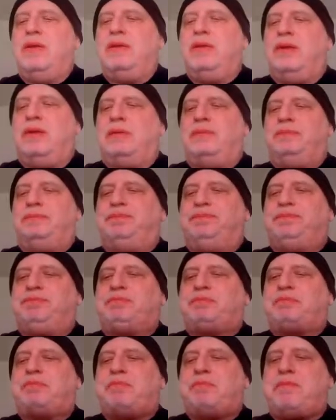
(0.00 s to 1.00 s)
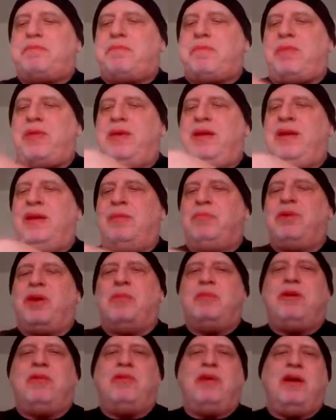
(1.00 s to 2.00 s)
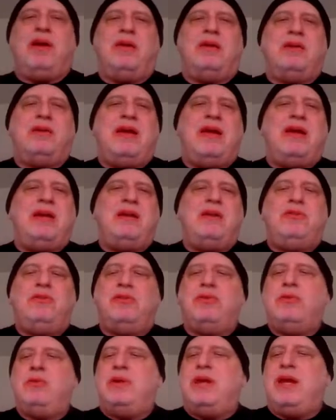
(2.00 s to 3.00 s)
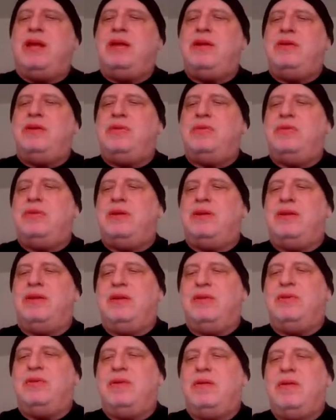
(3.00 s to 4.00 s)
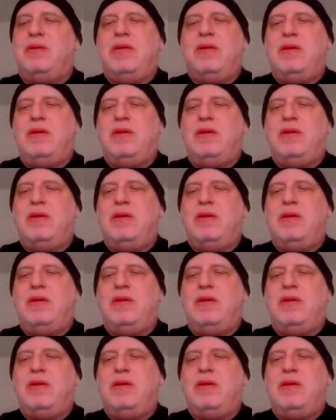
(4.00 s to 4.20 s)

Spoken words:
You know, he kept coming around, oh, how you doing? How you doing?